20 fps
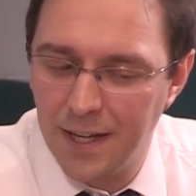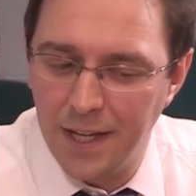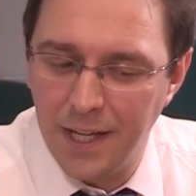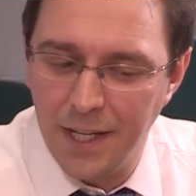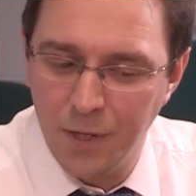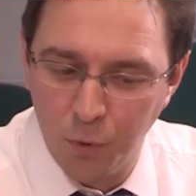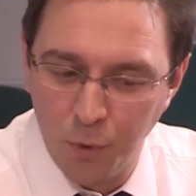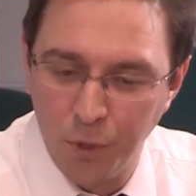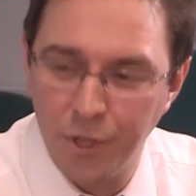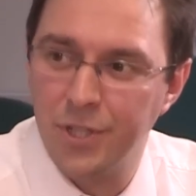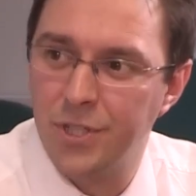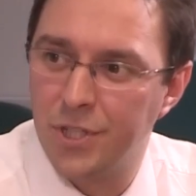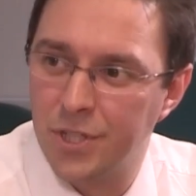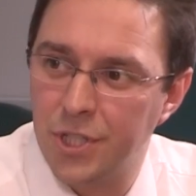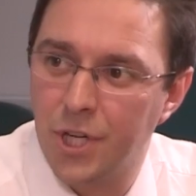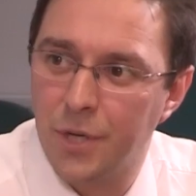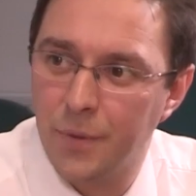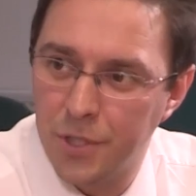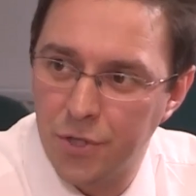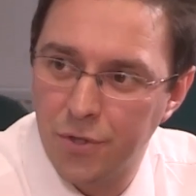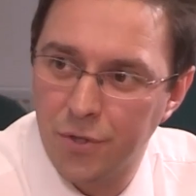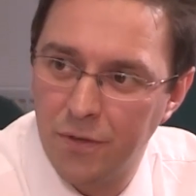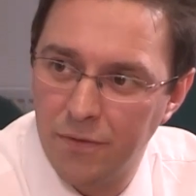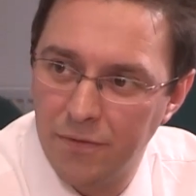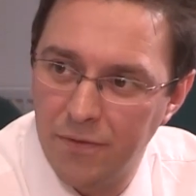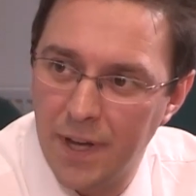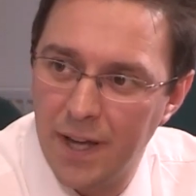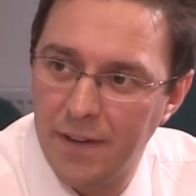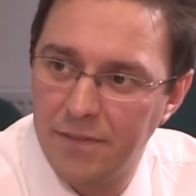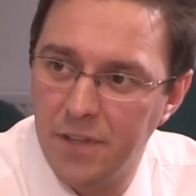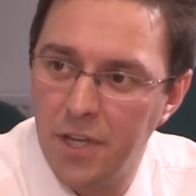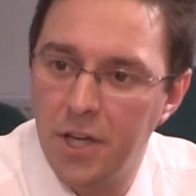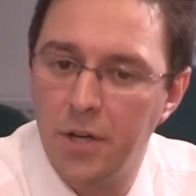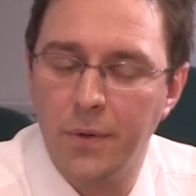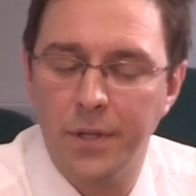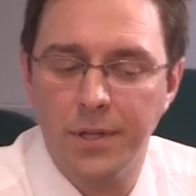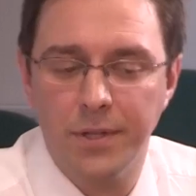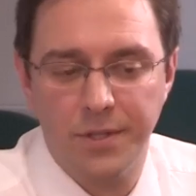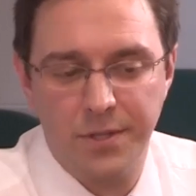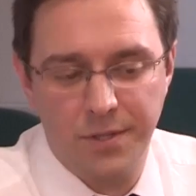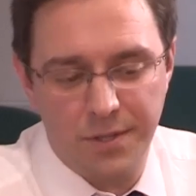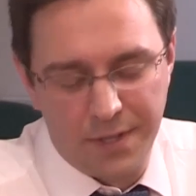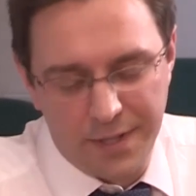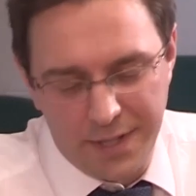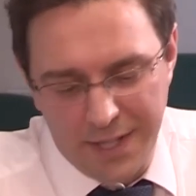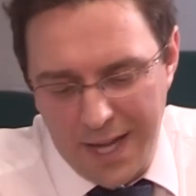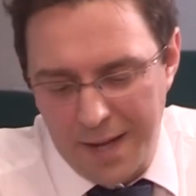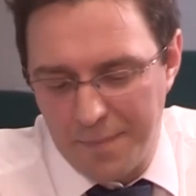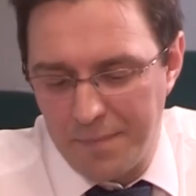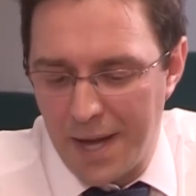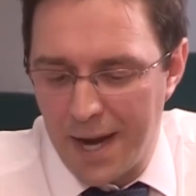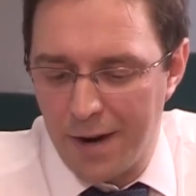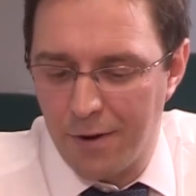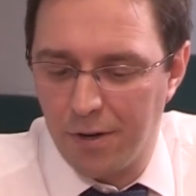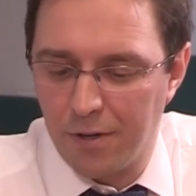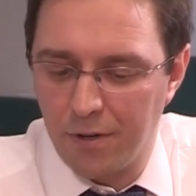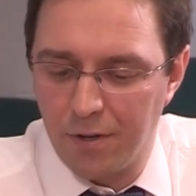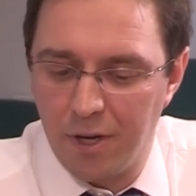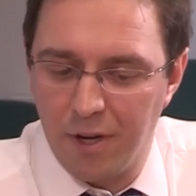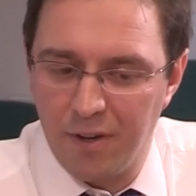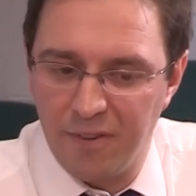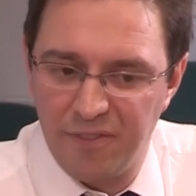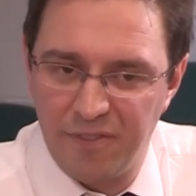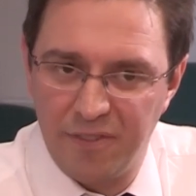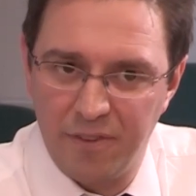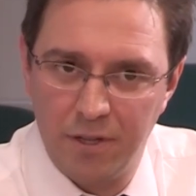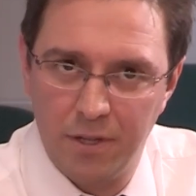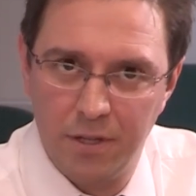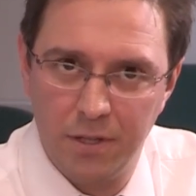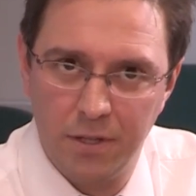In order to show a true and fair view. And that paragraph,